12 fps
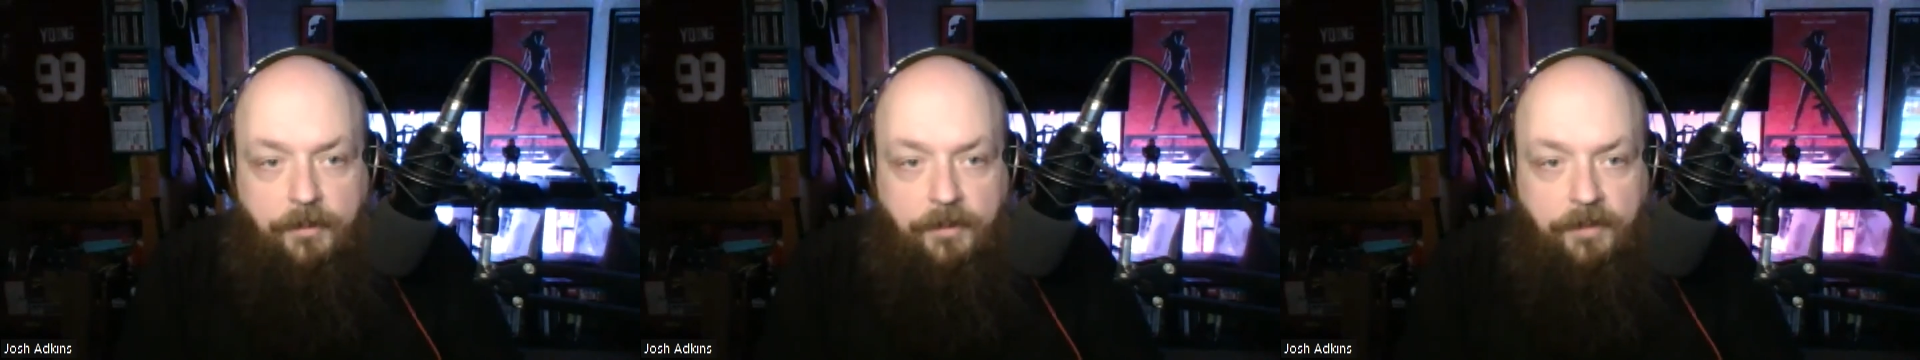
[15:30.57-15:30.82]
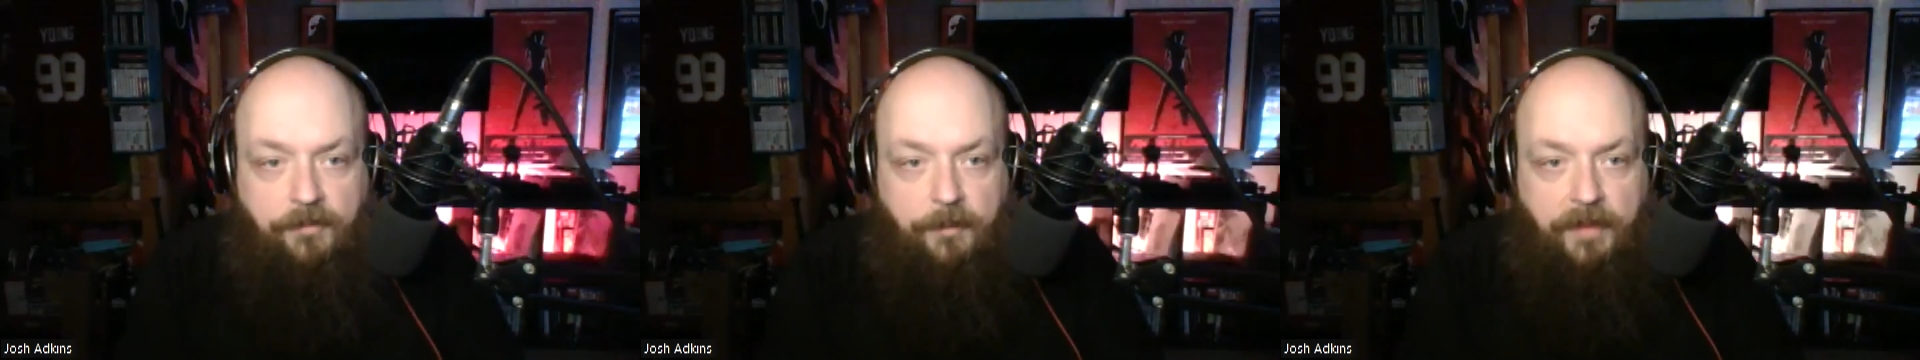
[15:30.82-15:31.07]

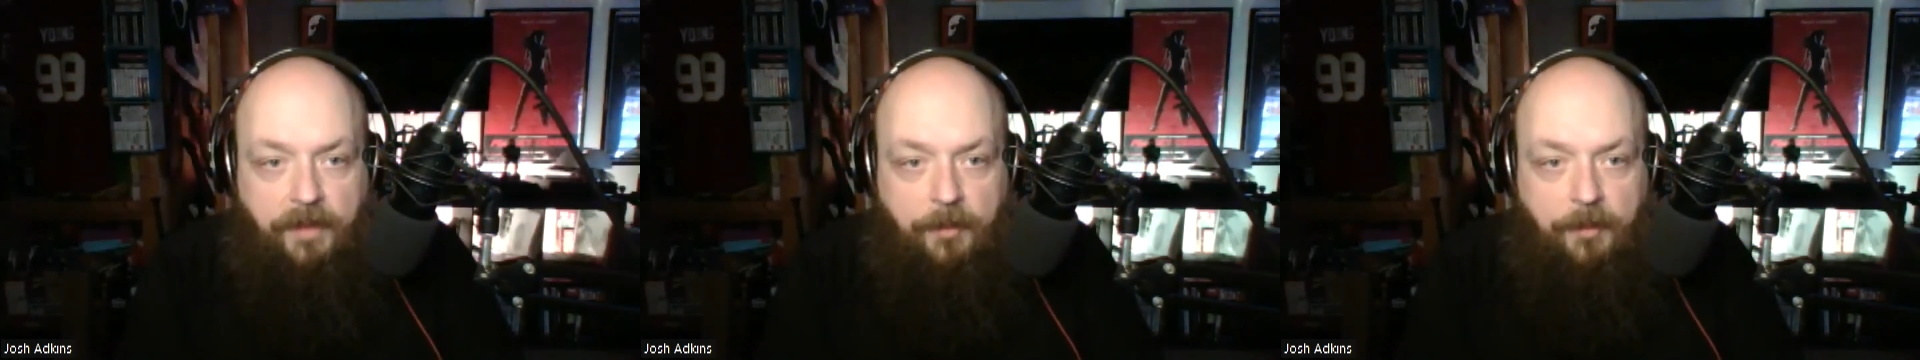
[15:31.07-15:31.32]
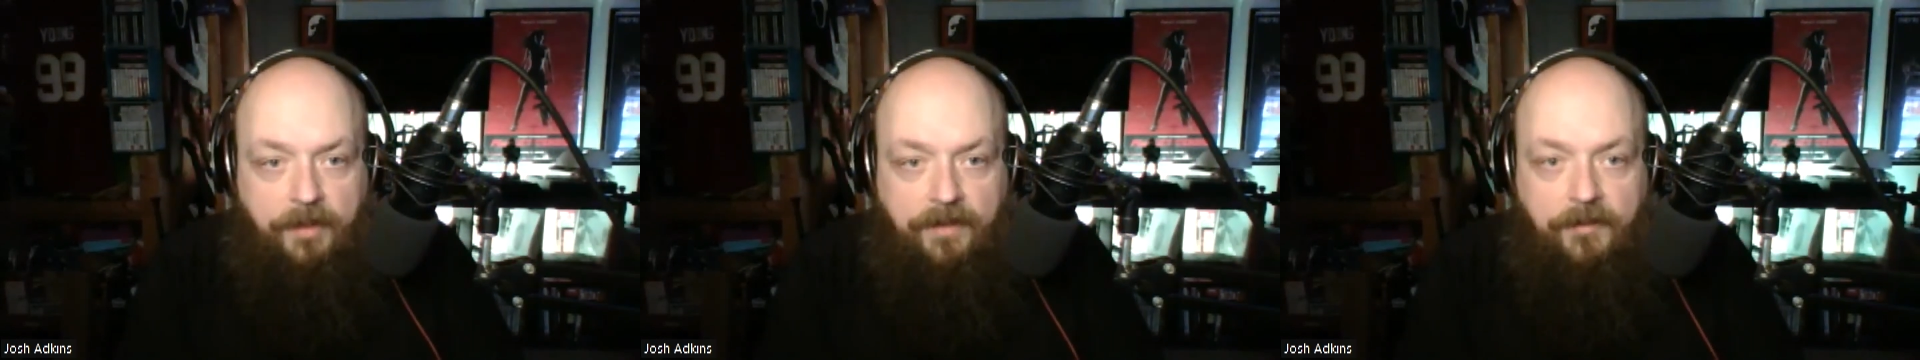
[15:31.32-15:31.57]
We're from the All
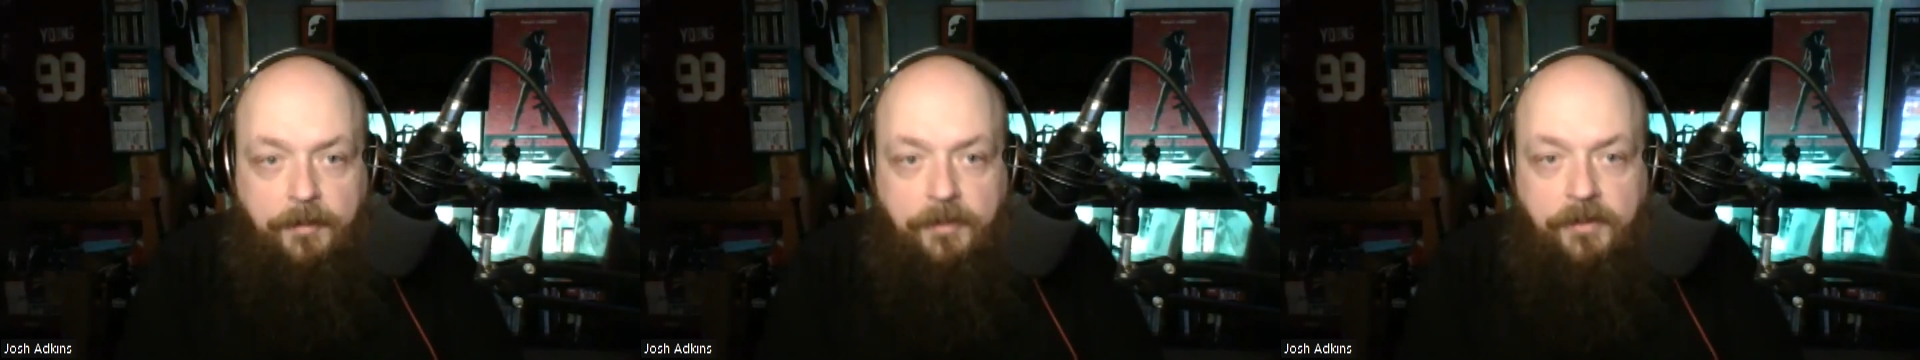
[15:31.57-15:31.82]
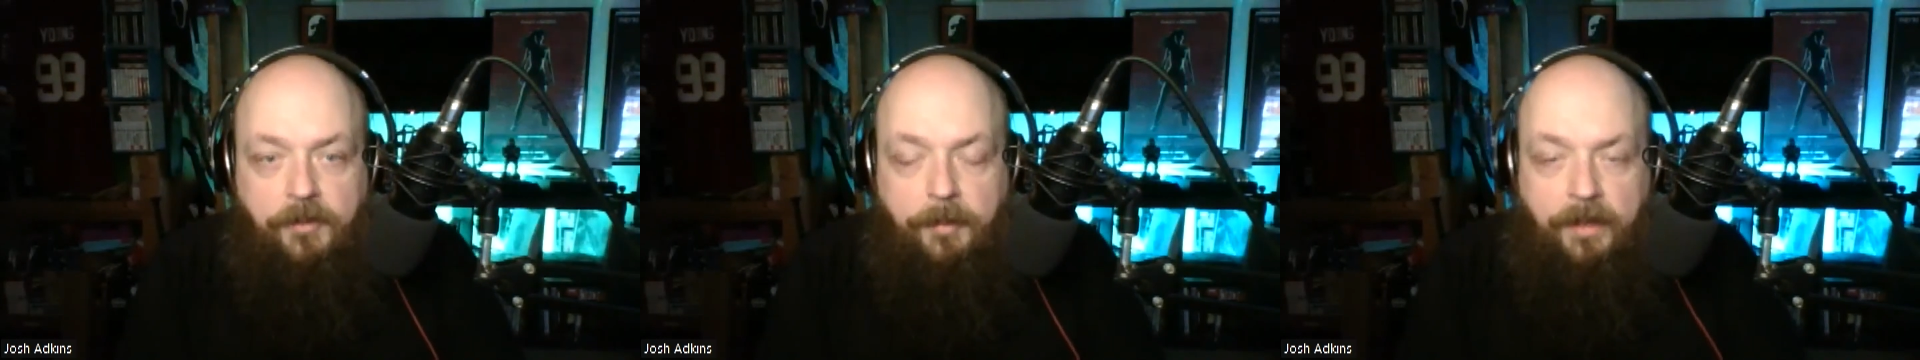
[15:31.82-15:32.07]
American Spook
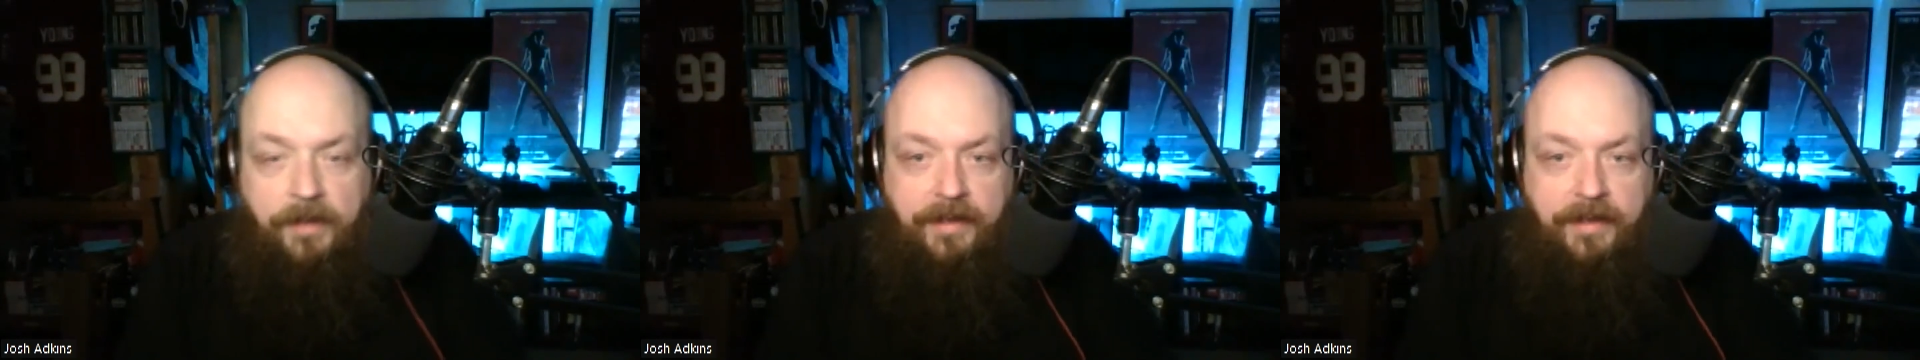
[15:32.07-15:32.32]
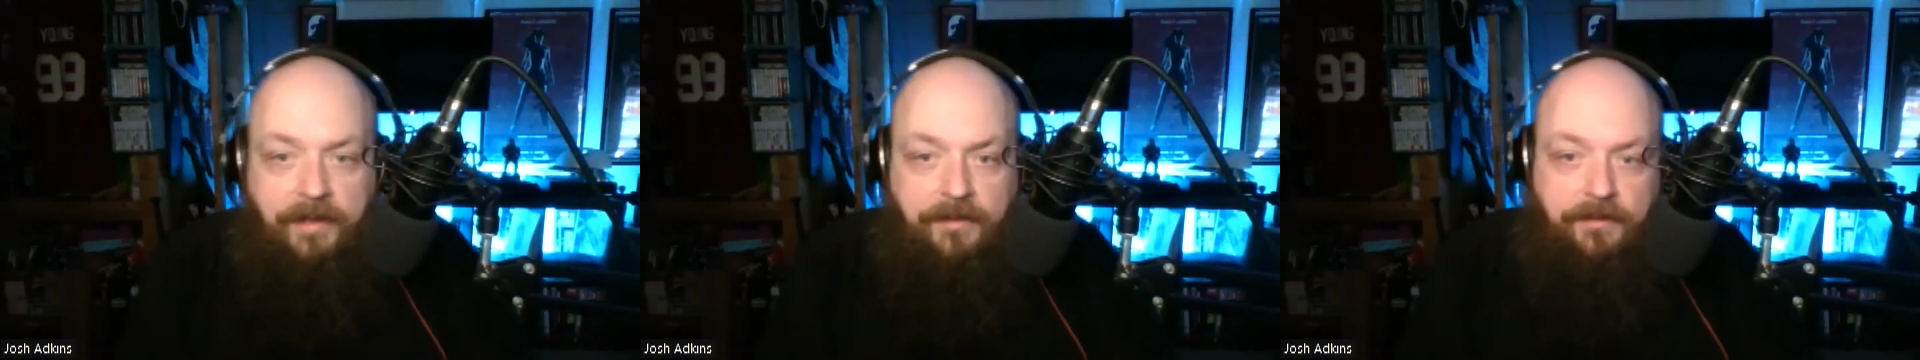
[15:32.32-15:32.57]
Show
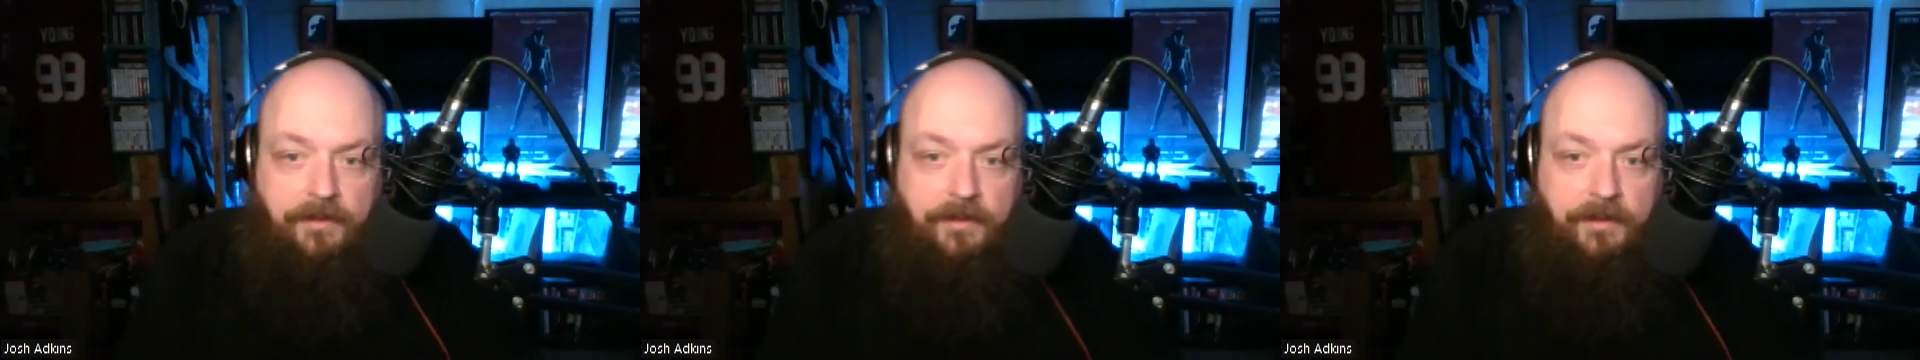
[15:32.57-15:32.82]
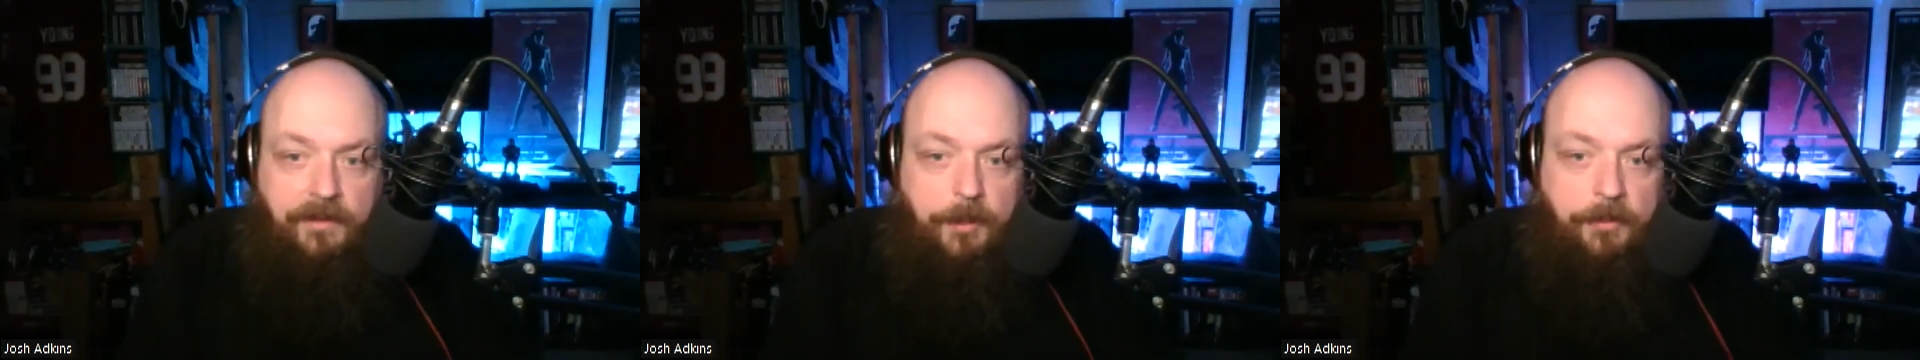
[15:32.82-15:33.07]
podcast,
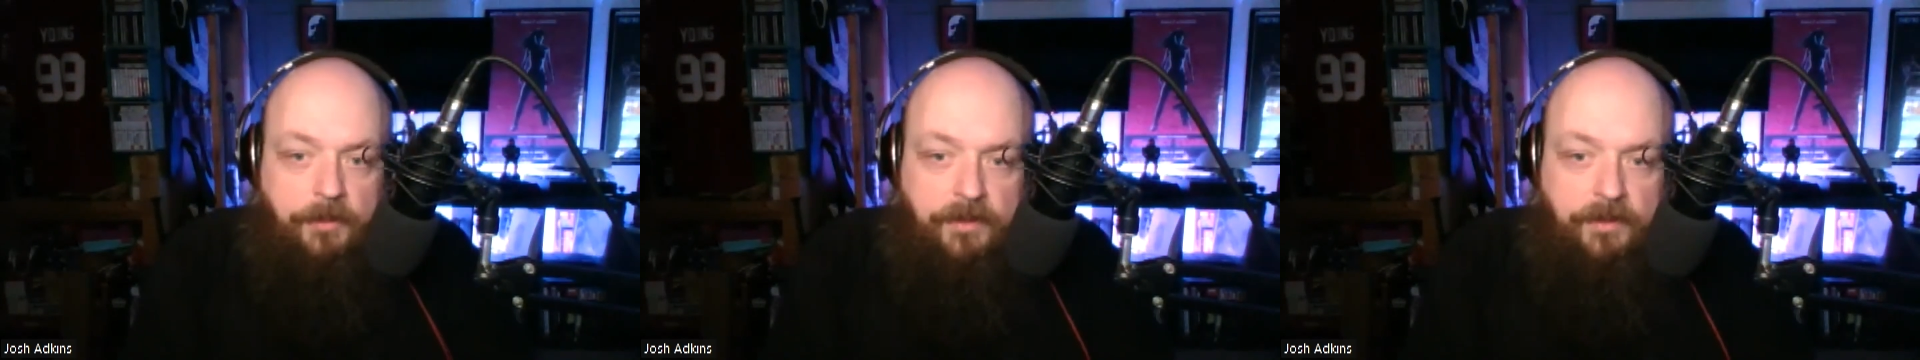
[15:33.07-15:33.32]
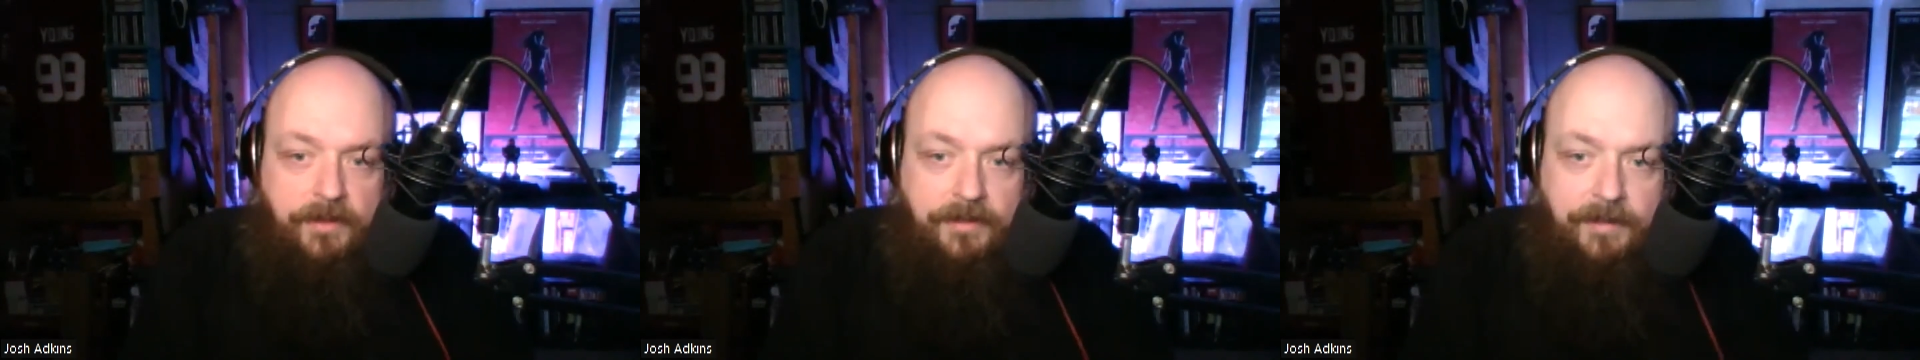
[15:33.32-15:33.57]
and we'll talk to
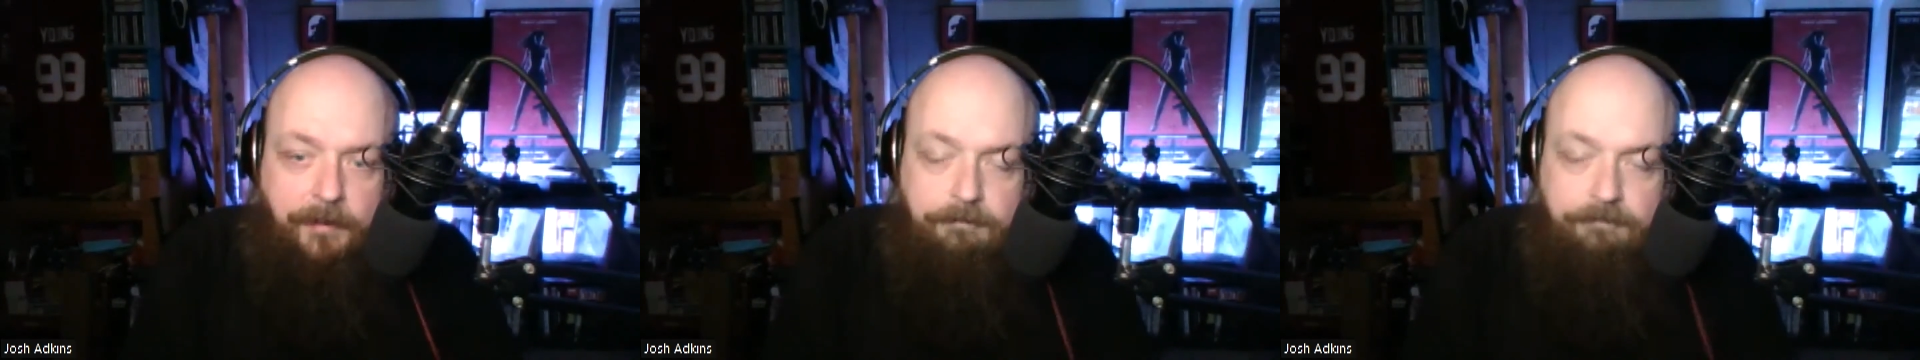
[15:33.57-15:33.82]
you next time.